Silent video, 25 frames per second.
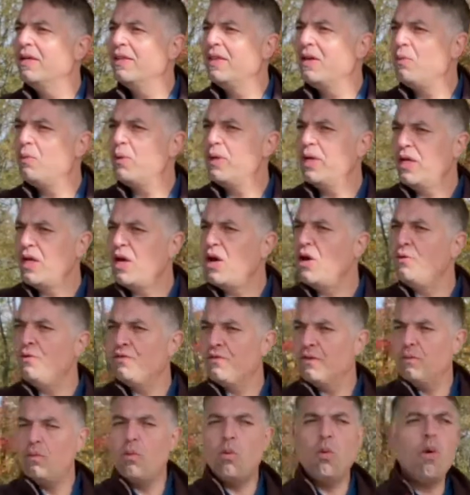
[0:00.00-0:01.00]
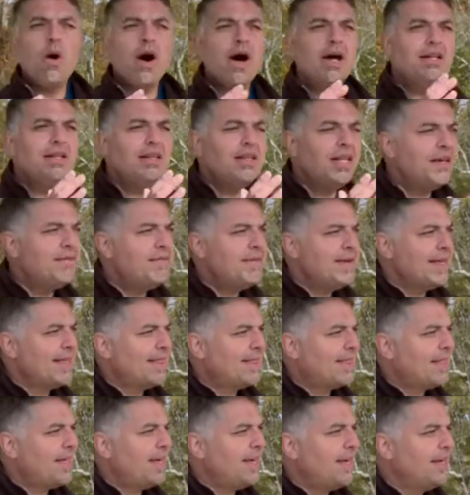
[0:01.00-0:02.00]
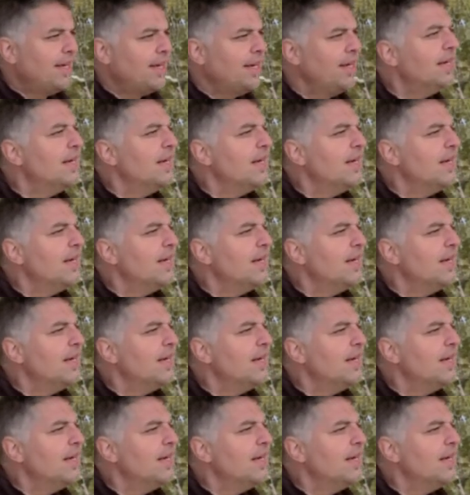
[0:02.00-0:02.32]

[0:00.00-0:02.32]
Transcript: want to go from one living thing